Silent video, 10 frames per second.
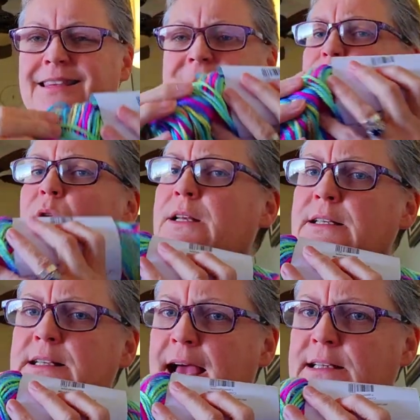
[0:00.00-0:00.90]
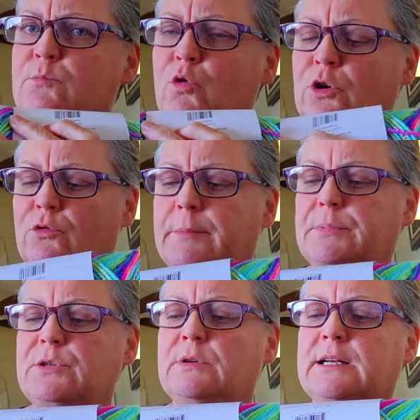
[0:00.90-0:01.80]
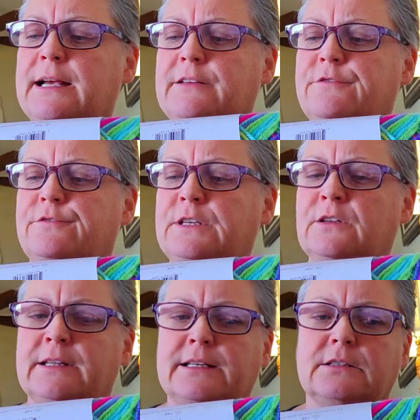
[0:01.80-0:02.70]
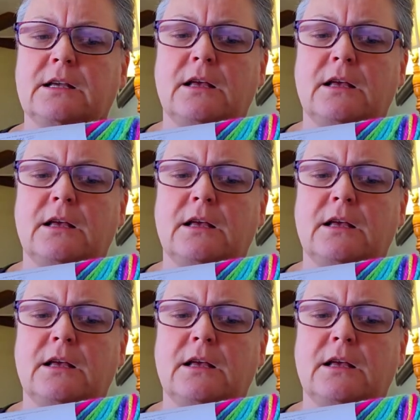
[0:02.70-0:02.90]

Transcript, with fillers: This one has more grip to it. I can feel it